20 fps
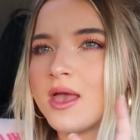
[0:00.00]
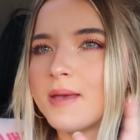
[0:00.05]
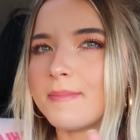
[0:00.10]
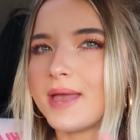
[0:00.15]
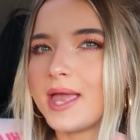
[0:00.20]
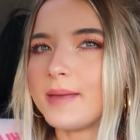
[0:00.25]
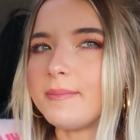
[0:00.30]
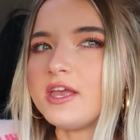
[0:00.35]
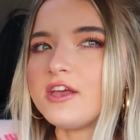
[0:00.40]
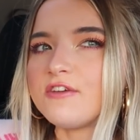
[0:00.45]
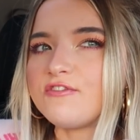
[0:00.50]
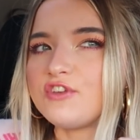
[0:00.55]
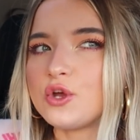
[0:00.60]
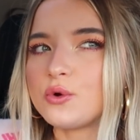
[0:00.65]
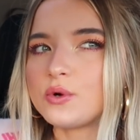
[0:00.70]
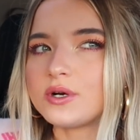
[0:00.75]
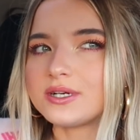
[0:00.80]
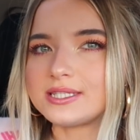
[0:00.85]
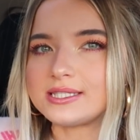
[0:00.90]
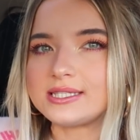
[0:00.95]
Maybe if
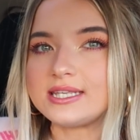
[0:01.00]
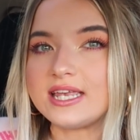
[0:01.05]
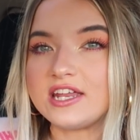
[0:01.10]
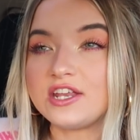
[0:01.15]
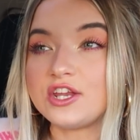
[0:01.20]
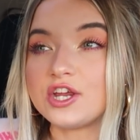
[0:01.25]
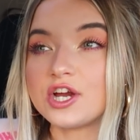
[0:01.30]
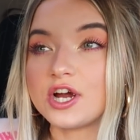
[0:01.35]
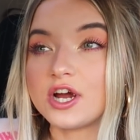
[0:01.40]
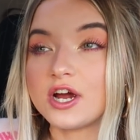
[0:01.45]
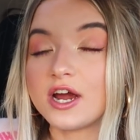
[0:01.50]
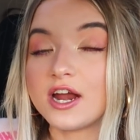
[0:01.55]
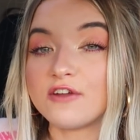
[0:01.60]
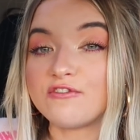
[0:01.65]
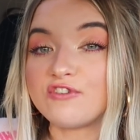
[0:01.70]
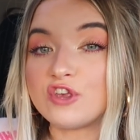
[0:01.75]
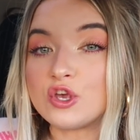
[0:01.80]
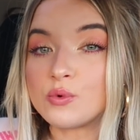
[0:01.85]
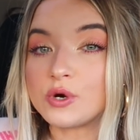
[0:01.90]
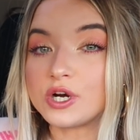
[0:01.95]
you were a senior, and
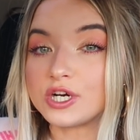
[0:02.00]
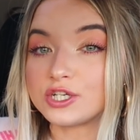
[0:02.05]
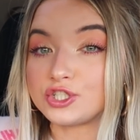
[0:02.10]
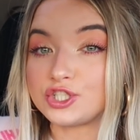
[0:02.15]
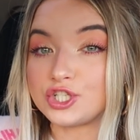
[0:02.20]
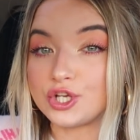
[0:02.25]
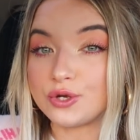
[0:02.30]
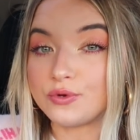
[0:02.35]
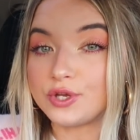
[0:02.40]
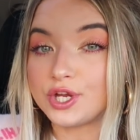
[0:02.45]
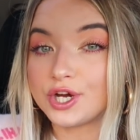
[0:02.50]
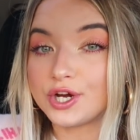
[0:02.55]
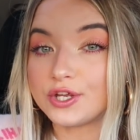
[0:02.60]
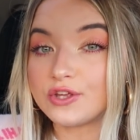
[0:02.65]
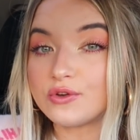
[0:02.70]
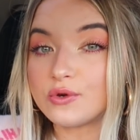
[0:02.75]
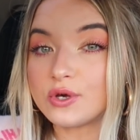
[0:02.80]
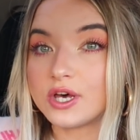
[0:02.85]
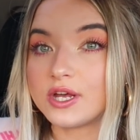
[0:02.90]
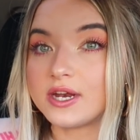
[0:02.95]
if you were a junior
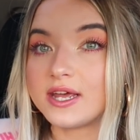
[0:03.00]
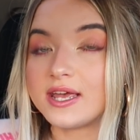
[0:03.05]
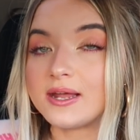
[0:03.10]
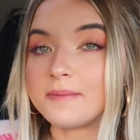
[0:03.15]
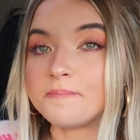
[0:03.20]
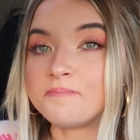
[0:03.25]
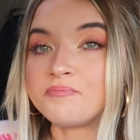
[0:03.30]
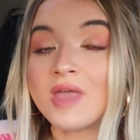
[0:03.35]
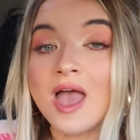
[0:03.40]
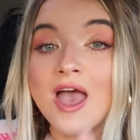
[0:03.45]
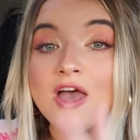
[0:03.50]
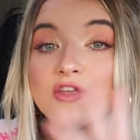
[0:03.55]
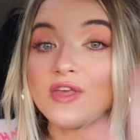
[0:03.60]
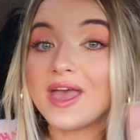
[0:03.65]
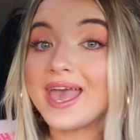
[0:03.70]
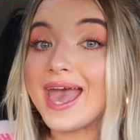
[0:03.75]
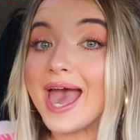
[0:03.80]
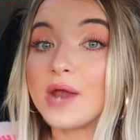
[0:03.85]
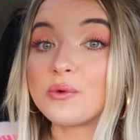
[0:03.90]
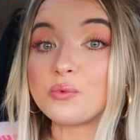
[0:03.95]
you couldn't.
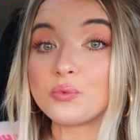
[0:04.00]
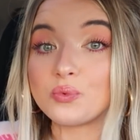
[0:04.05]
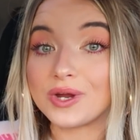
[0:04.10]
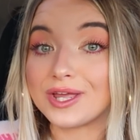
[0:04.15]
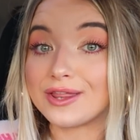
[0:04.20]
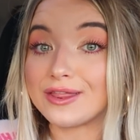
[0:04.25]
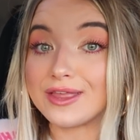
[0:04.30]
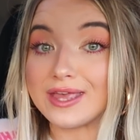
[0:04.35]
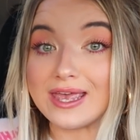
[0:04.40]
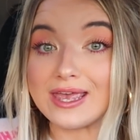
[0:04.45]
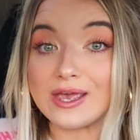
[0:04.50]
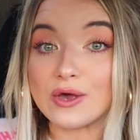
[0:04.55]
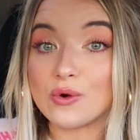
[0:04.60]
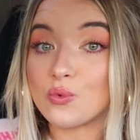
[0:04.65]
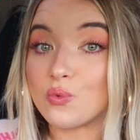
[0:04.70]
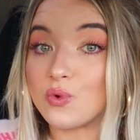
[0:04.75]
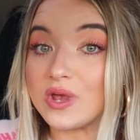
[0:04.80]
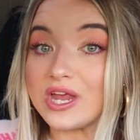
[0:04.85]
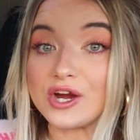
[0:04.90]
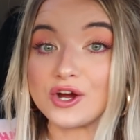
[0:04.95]
They had really
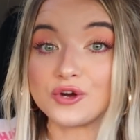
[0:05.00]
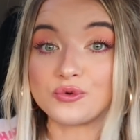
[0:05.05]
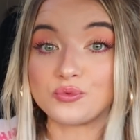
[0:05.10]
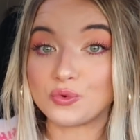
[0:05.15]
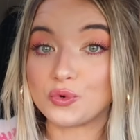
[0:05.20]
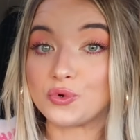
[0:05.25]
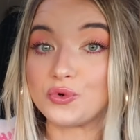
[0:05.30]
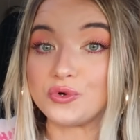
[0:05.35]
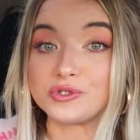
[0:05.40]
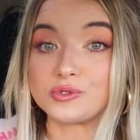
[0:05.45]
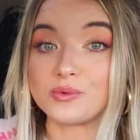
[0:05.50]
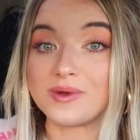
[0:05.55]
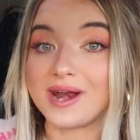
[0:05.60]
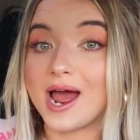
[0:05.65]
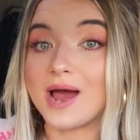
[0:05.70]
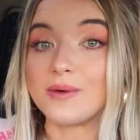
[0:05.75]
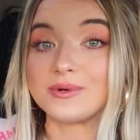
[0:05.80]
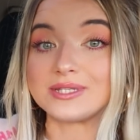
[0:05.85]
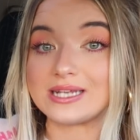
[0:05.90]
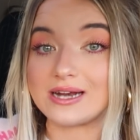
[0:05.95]
weird rules when
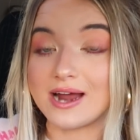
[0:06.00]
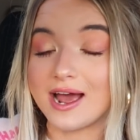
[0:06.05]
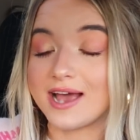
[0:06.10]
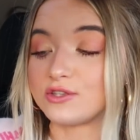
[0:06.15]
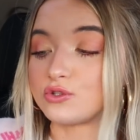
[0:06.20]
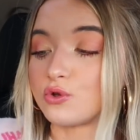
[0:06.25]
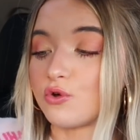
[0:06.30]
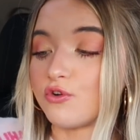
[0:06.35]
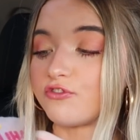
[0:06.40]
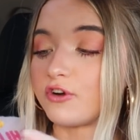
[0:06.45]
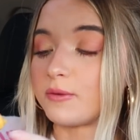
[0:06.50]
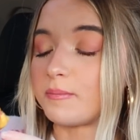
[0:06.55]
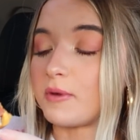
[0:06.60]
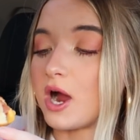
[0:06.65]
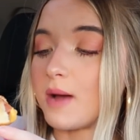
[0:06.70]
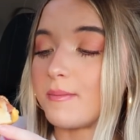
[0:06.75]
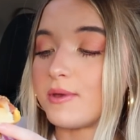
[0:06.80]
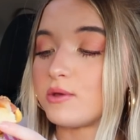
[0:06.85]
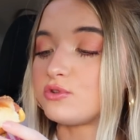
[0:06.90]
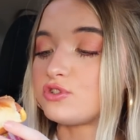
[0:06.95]
I was in high school for
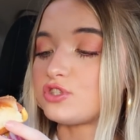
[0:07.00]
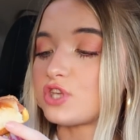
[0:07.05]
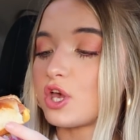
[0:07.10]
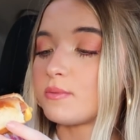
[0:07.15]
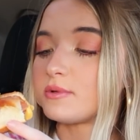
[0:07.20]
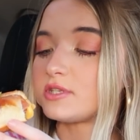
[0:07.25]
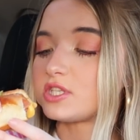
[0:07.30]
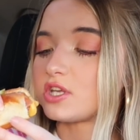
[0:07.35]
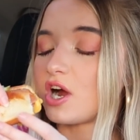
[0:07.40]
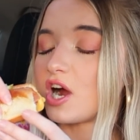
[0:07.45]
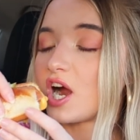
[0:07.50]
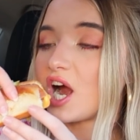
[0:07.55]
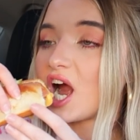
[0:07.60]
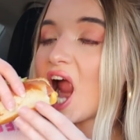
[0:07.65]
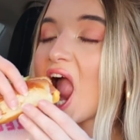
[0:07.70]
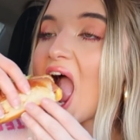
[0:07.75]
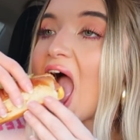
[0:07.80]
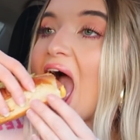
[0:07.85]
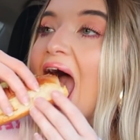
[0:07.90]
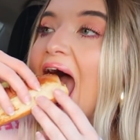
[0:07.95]
prom. It was so
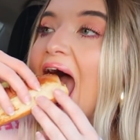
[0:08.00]
bizarre.